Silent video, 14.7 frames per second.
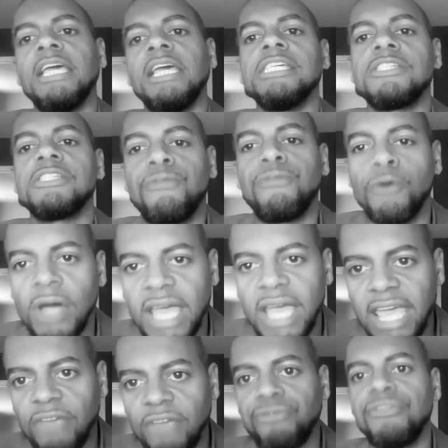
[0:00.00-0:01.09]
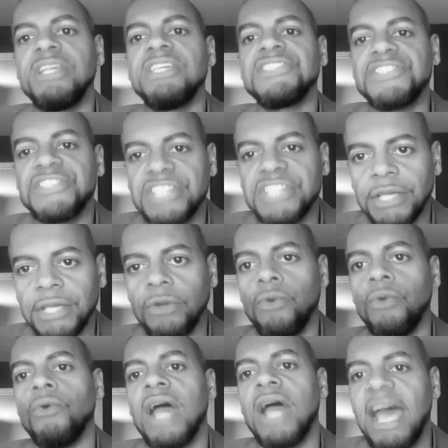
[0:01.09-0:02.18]
is for every
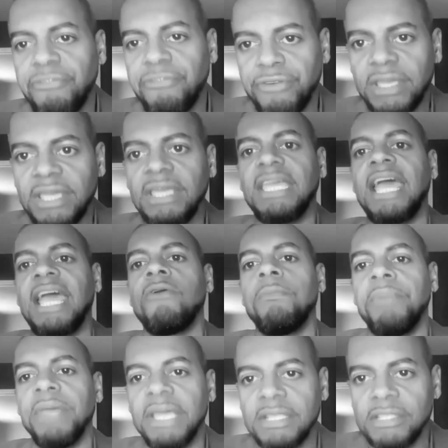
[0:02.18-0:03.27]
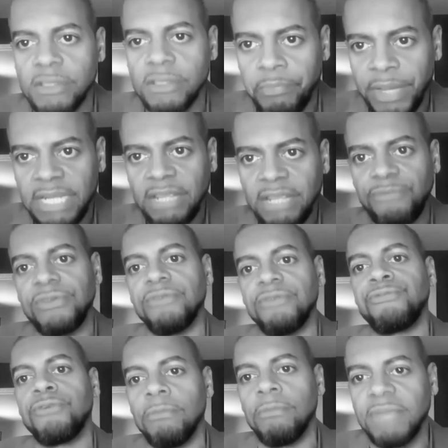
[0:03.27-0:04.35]
single African Caribbean to benefit
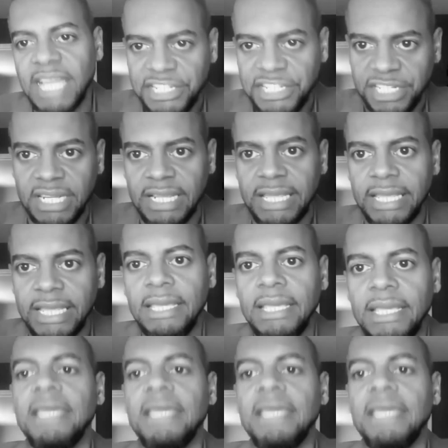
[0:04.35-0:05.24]
from nationally,